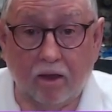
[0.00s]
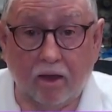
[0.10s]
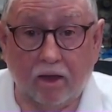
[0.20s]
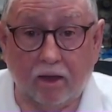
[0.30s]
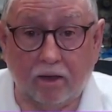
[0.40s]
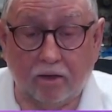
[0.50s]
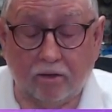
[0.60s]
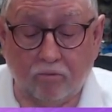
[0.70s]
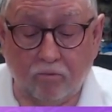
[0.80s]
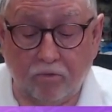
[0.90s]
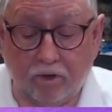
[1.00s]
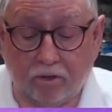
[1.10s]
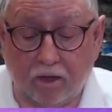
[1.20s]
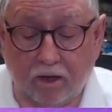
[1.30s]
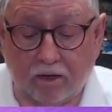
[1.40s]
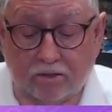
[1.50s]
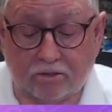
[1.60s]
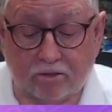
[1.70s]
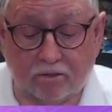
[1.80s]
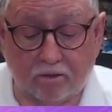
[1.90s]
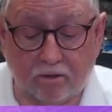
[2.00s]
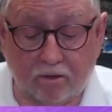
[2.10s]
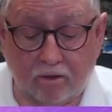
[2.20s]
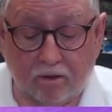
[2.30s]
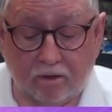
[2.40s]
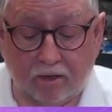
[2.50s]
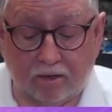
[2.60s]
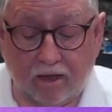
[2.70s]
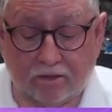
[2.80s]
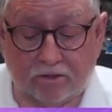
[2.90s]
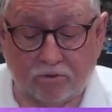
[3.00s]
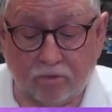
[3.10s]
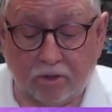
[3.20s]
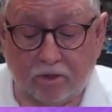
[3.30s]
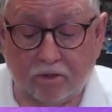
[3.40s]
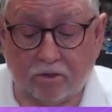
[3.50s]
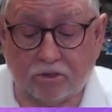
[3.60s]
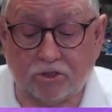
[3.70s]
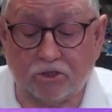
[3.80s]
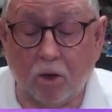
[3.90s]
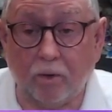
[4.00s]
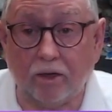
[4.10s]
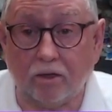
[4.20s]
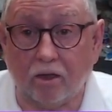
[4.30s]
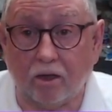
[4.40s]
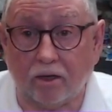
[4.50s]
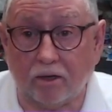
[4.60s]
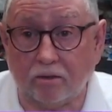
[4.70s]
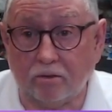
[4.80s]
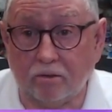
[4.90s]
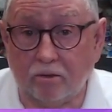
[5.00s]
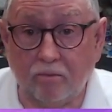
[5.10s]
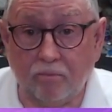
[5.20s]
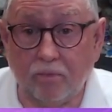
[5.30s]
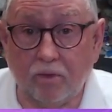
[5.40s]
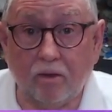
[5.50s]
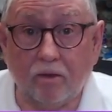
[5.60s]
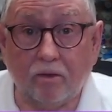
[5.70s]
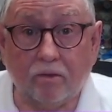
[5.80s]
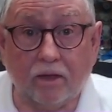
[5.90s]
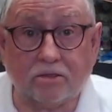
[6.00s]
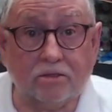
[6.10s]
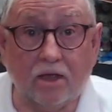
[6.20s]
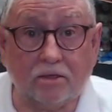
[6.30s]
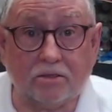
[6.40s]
and realized that that's really the sewing line. That's not the